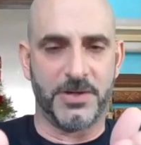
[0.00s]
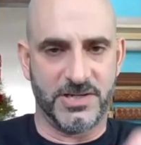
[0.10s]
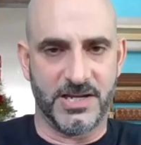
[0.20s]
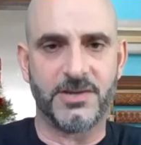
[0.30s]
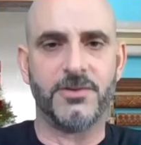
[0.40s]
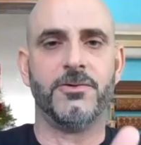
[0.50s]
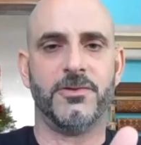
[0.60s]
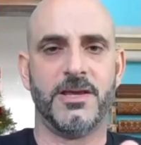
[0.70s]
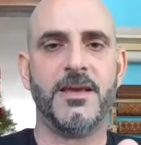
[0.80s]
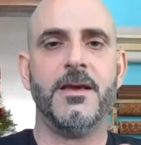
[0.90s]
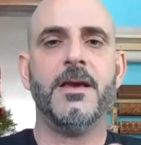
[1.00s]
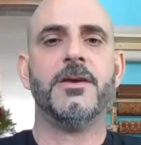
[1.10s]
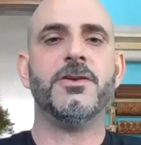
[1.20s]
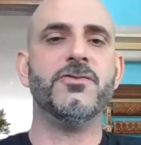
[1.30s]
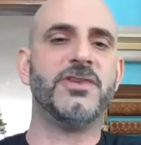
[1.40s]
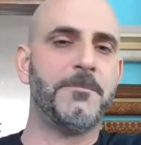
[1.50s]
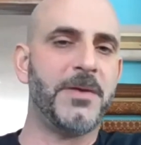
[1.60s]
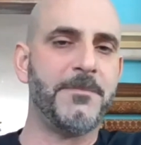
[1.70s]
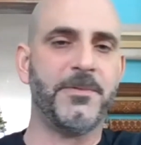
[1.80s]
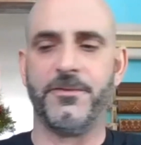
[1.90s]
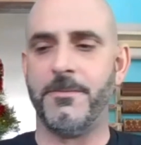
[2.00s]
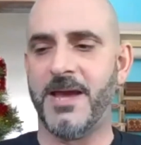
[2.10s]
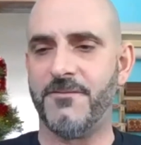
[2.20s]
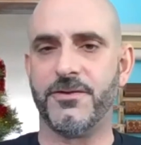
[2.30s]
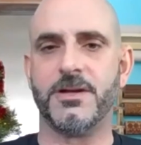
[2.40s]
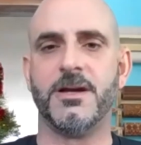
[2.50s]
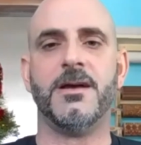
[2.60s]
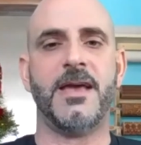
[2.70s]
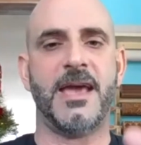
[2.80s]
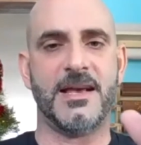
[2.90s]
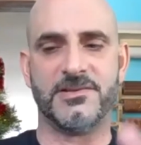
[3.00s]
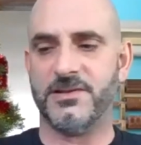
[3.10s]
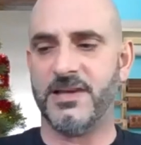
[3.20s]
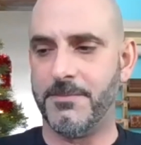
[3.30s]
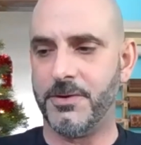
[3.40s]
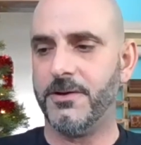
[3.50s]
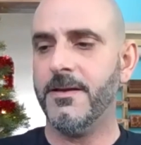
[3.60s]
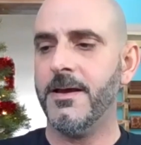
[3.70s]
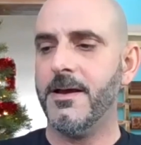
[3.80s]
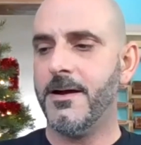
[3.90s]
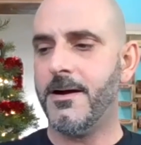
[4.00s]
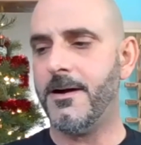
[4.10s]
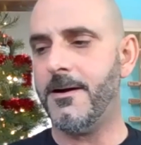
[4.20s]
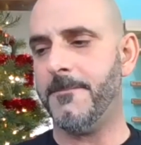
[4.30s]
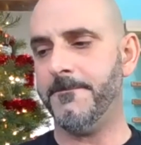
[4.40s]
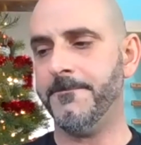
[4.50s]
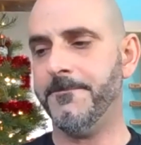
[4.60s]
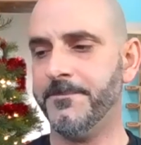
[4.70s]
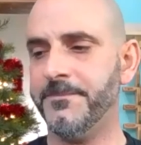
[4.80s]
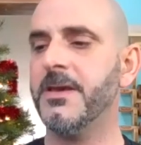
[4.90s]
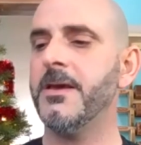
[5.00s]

particularly using people from Africa as labor. I